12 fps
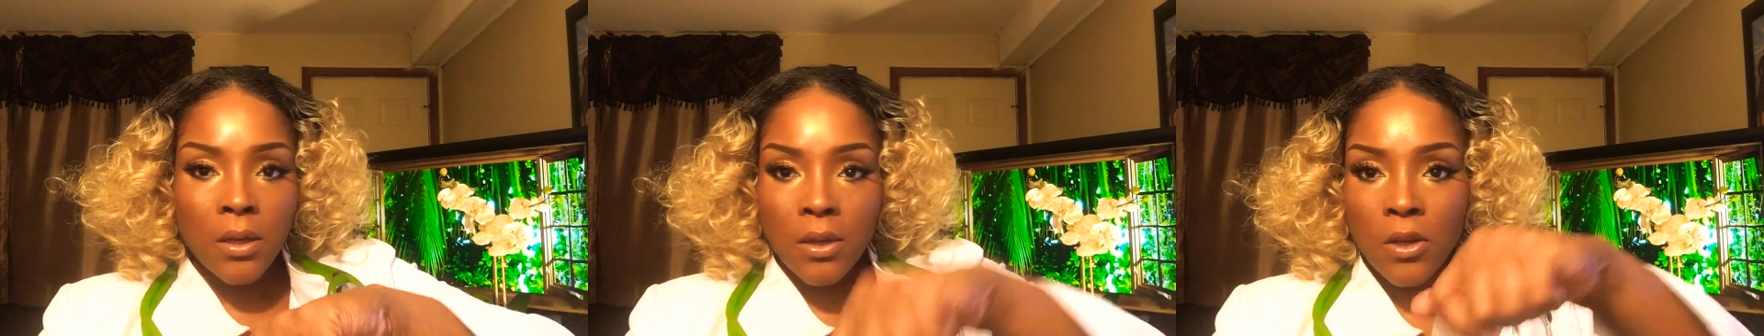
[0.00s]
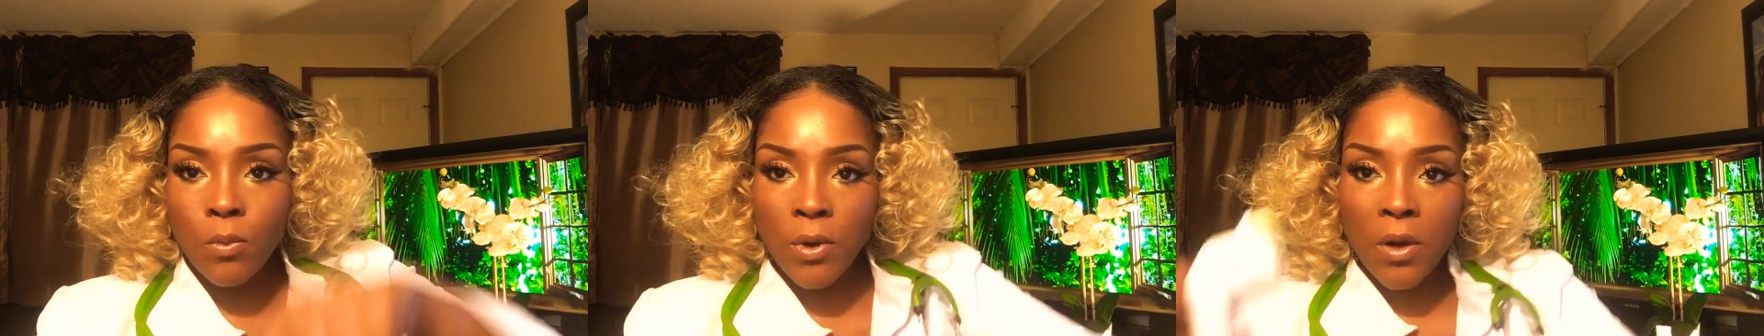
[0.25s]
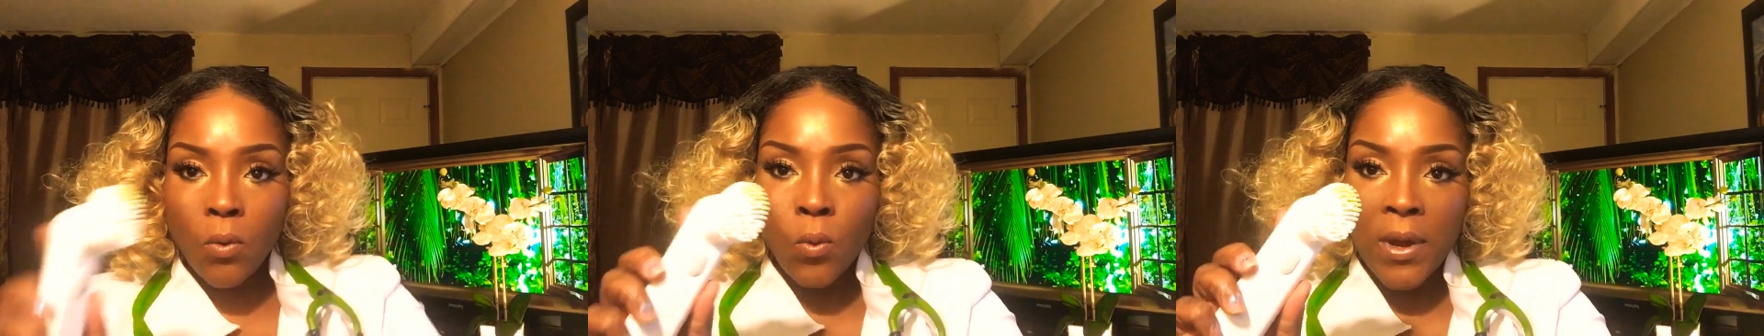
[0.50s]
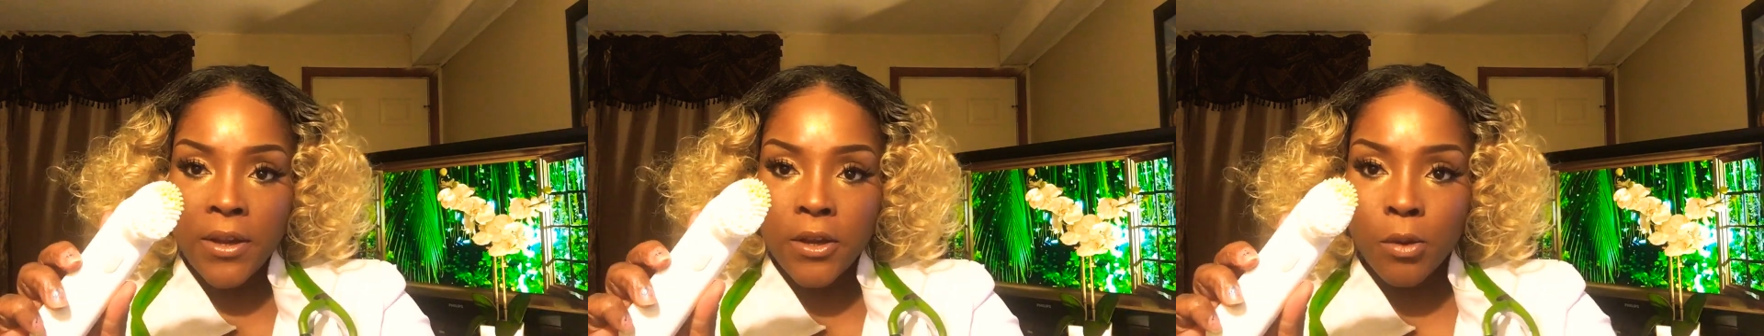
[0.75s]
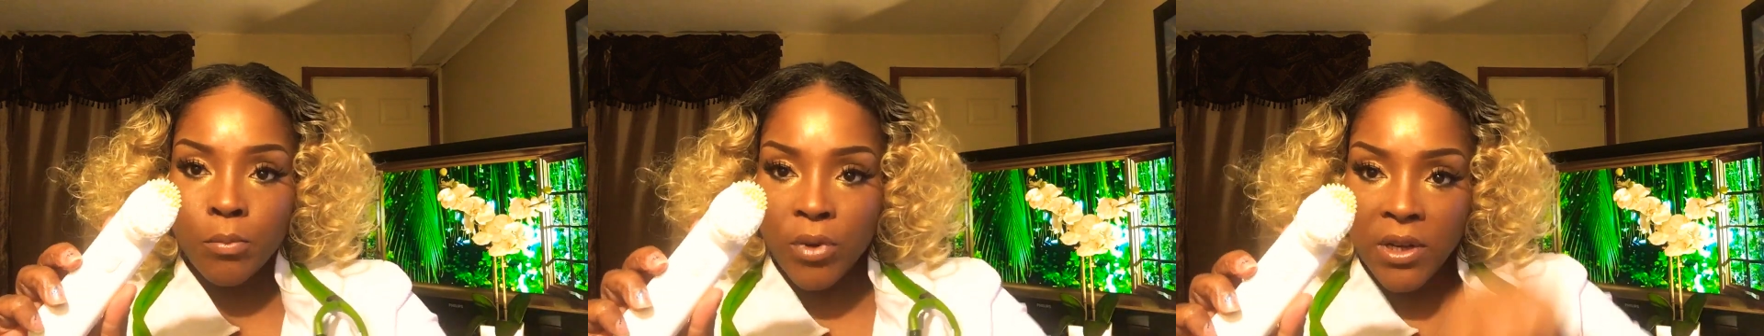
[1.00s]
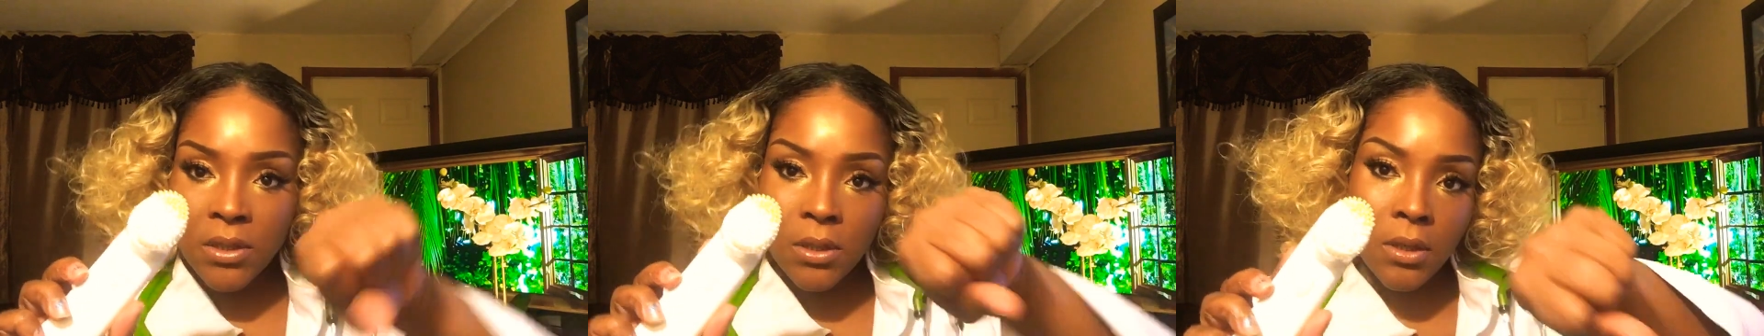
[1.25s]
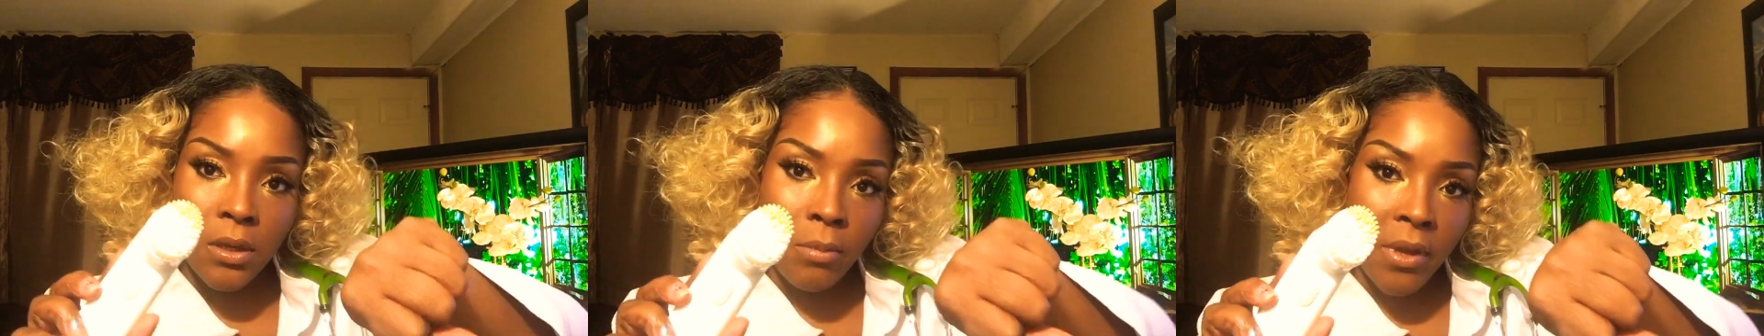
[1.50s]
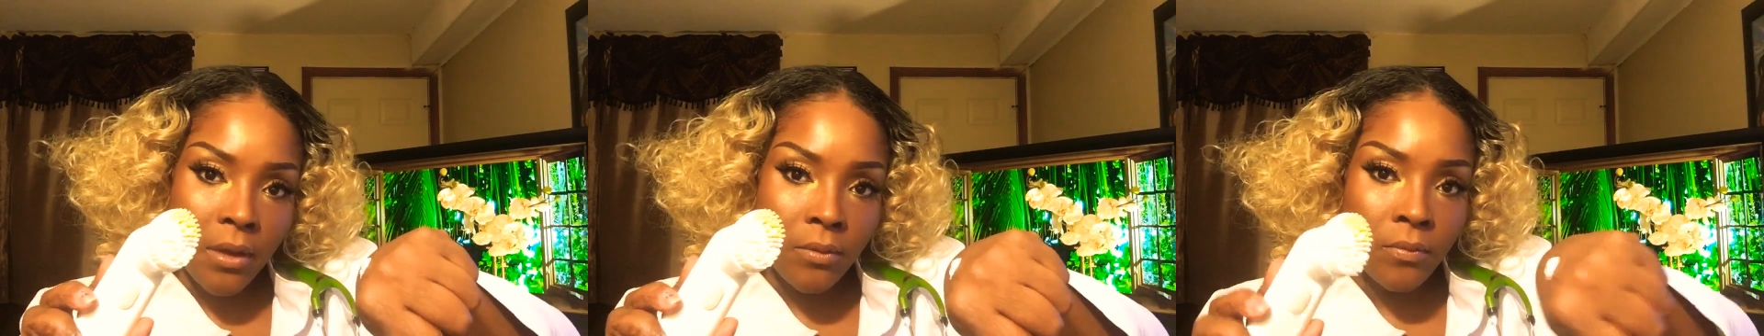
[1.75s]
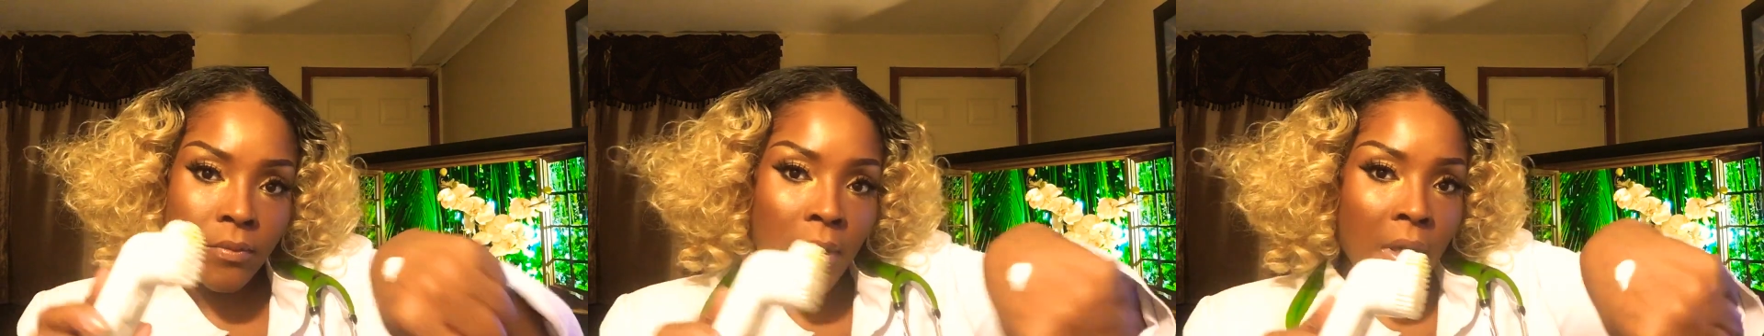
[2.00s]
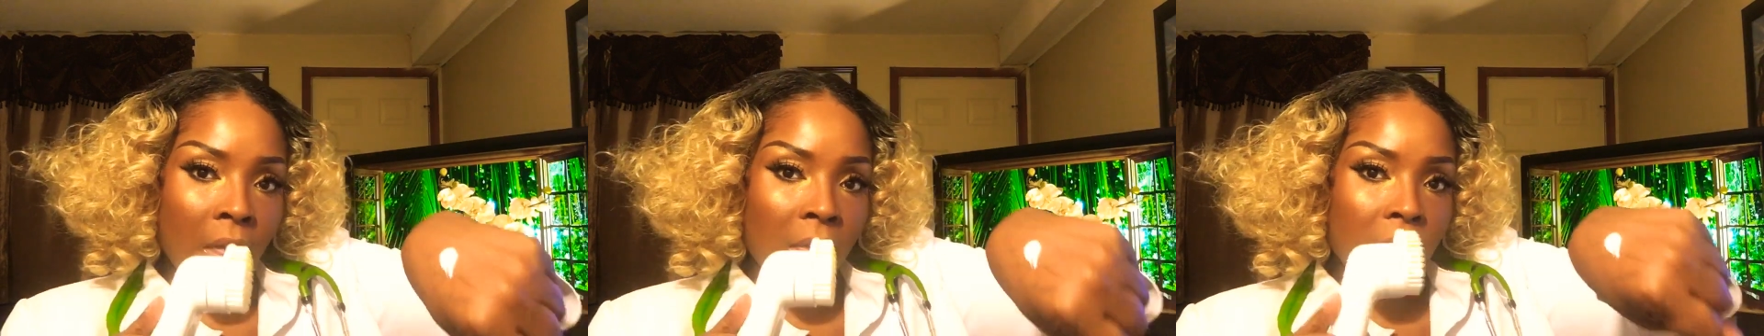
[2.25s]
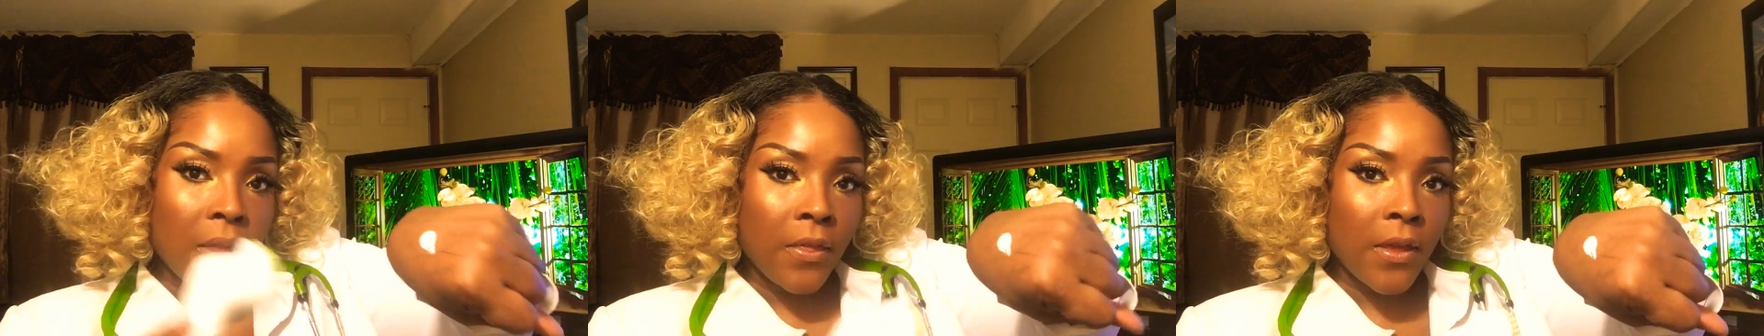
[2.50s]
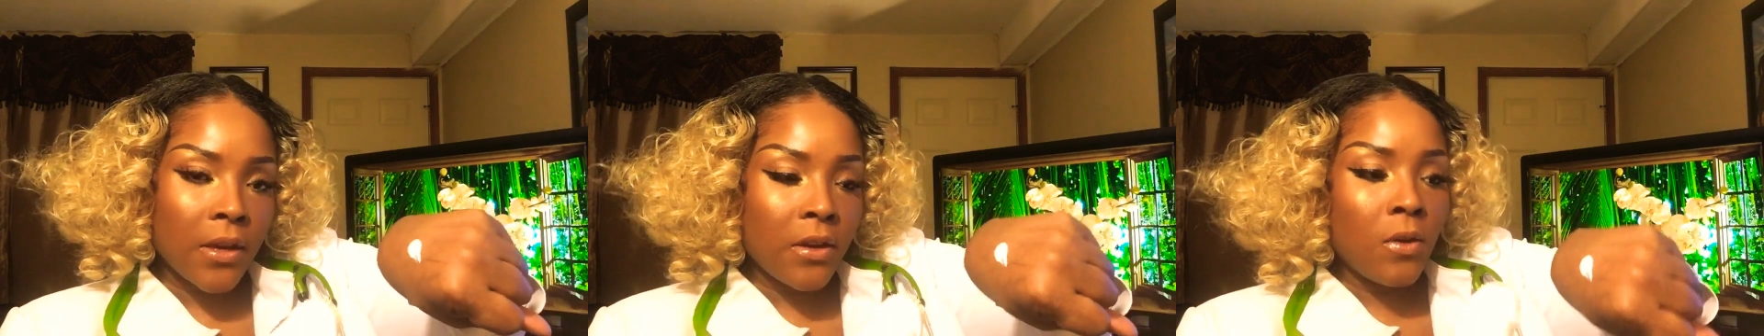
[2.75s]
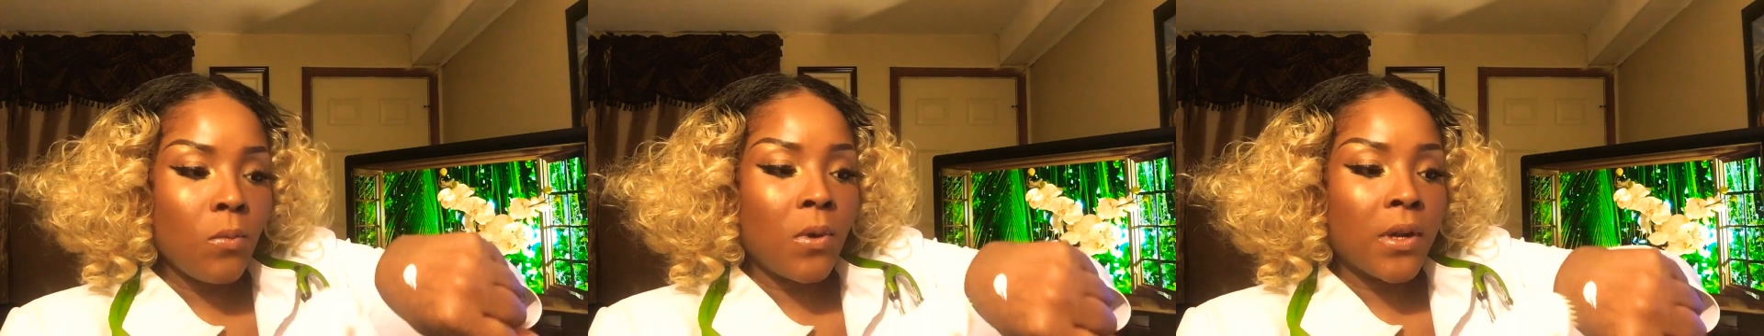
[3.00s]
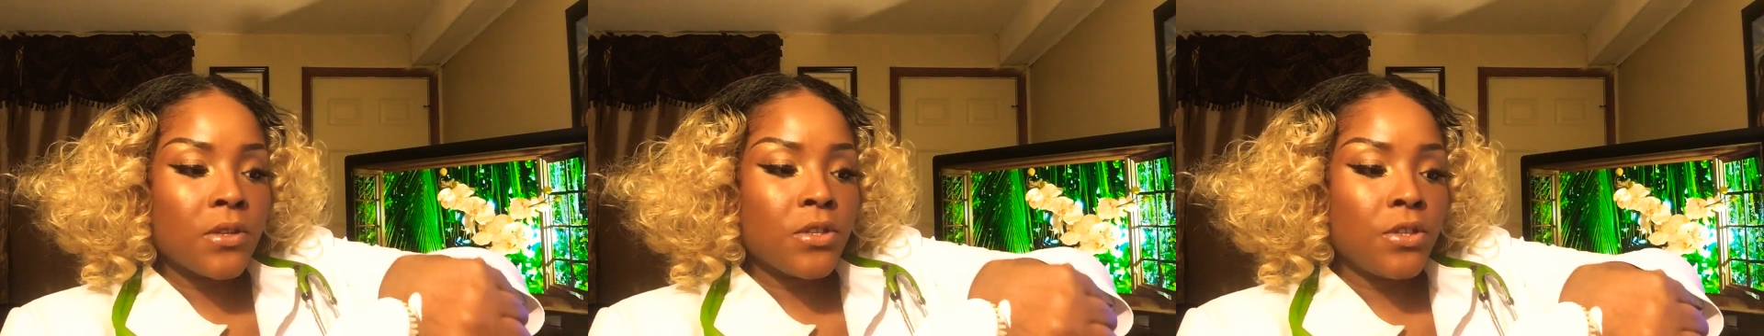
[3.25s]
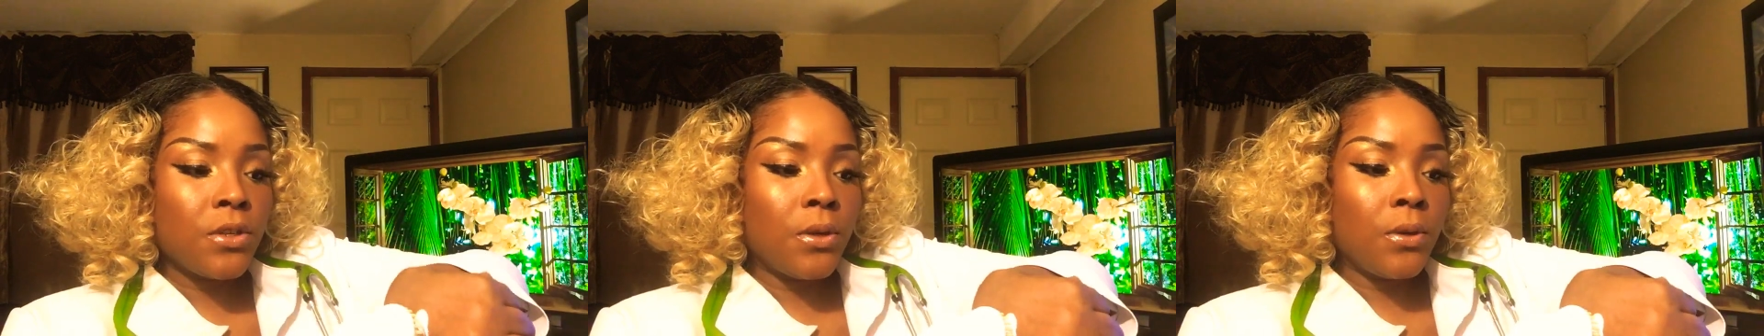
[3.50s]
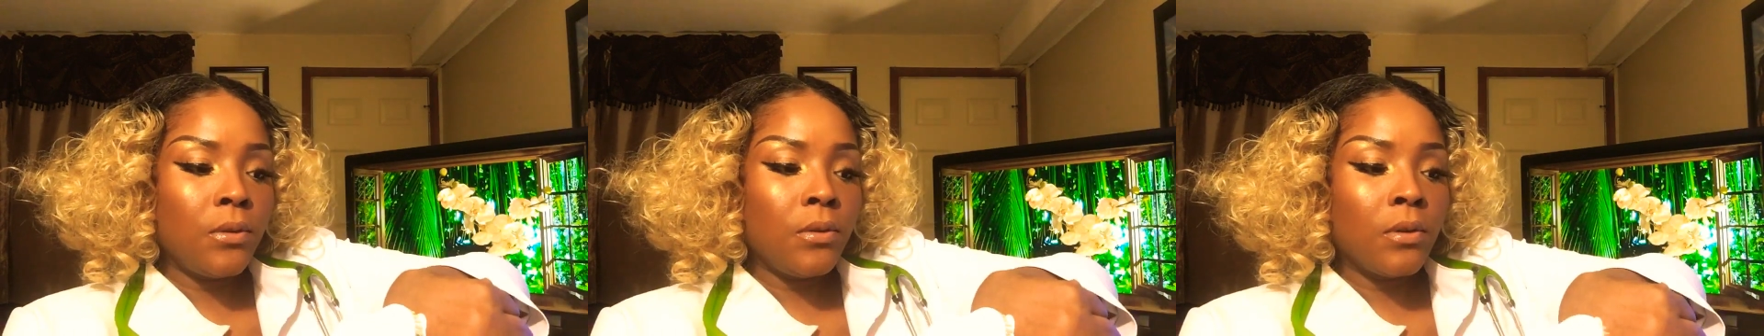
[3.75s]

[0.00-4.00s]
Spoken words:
you want to wet your brush a little bit, and then you want to